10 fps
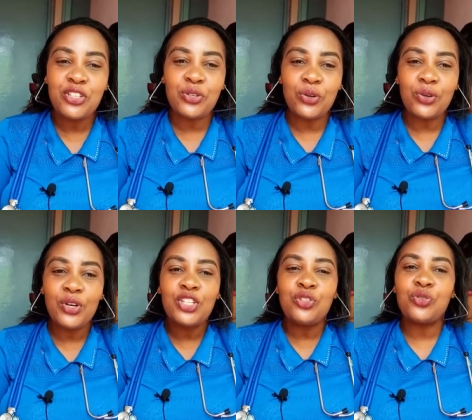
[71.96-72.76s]

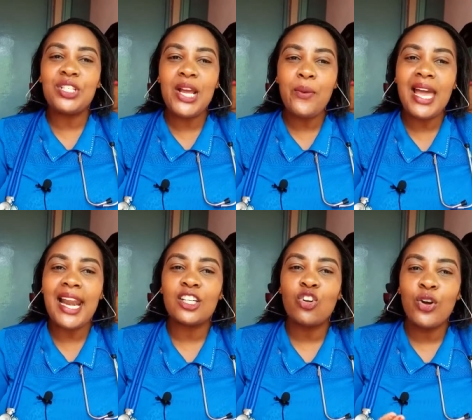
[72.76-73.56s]
So today we
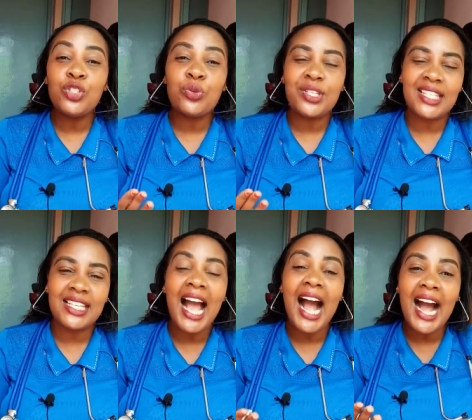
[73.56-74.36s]
are going to
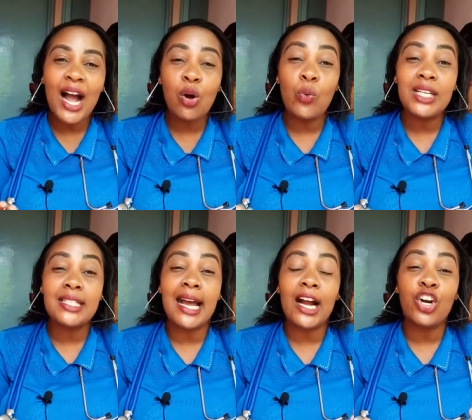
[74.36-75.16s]
see how we
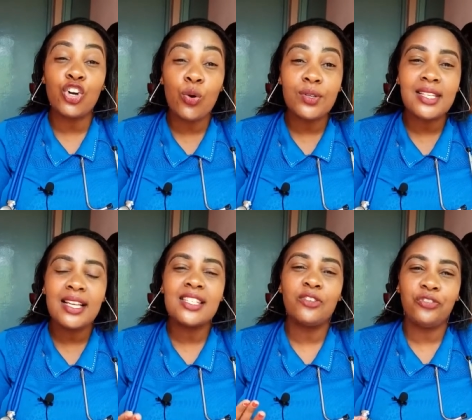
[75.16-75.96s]
diagnose
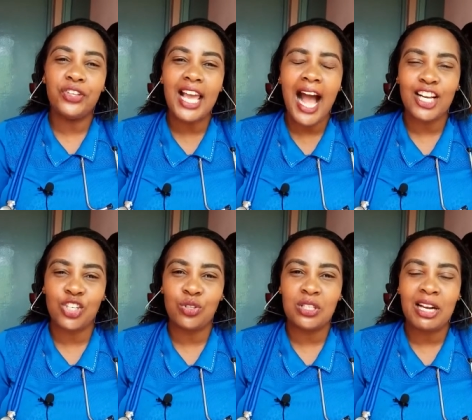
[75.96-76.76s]
severe
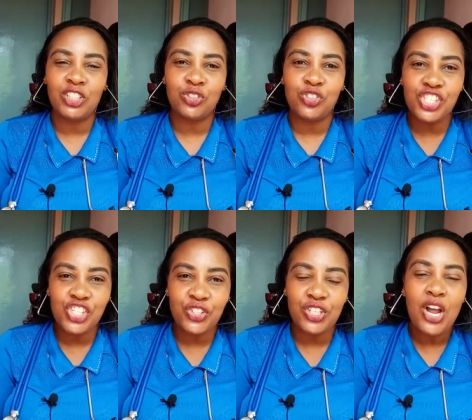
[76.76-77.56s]
acute
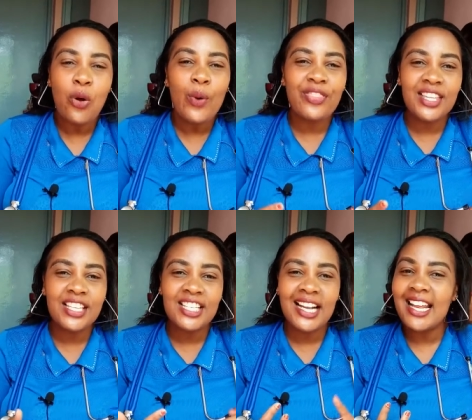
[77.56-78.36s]
malnutrition. When
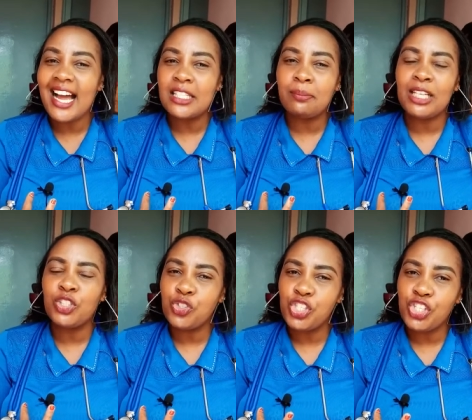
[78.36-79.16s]
this child has
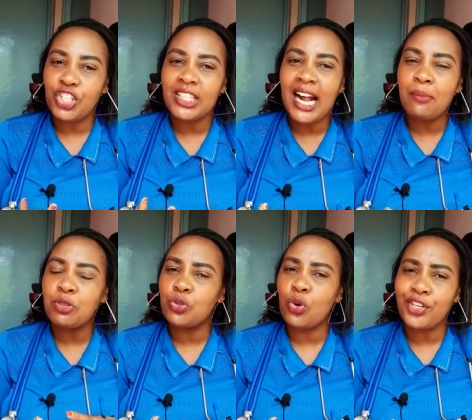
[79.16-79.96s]
malnutrition,
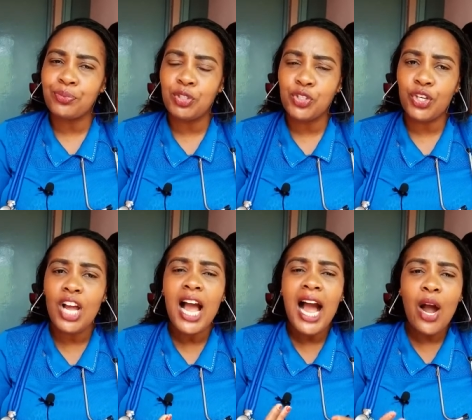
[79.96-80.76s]
comes to hospital,
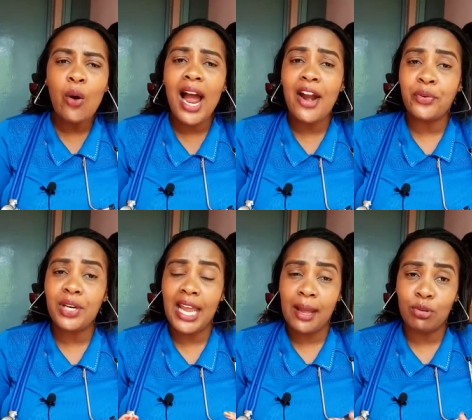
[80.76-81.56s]
how are
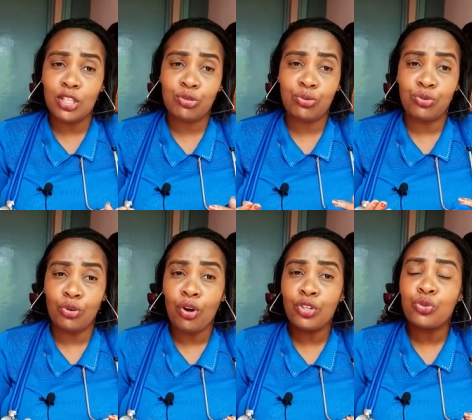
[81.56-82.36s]
we able to
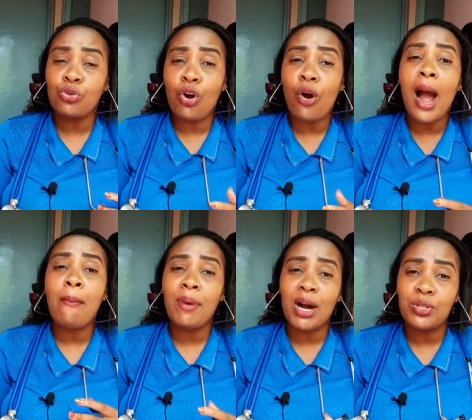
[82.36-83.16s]
know to go
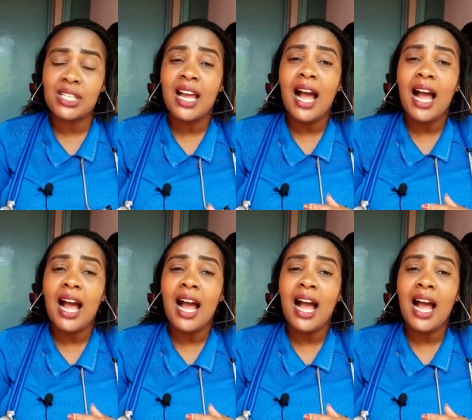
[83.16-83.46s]
about